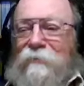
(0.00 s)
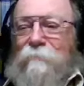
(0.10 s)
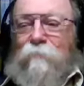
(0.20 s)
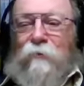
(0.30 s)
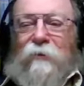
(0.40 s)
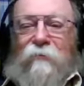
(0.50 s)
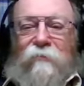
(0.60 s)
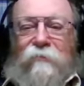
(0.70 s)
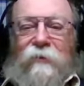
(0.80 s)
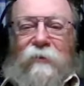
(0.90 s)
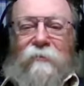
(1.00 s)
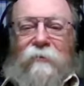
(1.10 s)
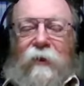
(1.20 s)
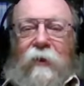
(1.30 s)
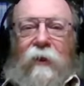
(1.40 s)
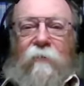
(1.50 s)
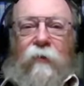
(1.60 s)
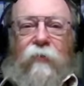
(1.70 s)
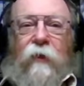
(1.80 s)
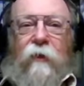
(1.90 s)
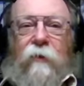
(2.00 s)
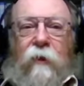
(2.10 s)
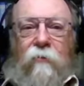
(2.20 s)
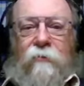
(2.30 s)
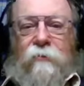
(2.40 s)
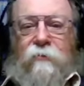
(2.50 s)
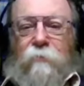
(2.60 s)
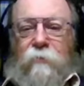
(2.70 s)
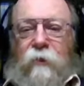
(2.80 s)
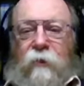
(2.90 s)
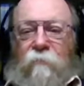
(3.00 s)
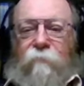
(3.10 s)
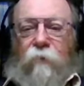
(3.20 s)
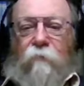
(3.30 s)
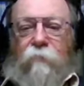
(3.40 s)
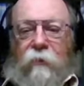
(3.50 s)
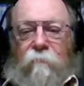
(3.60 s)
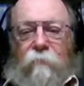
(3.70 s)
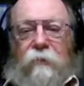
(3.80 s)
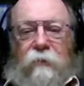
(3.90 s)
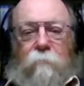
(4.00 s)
been interesting, hasn't it? If you think of the Old Testament in 500-year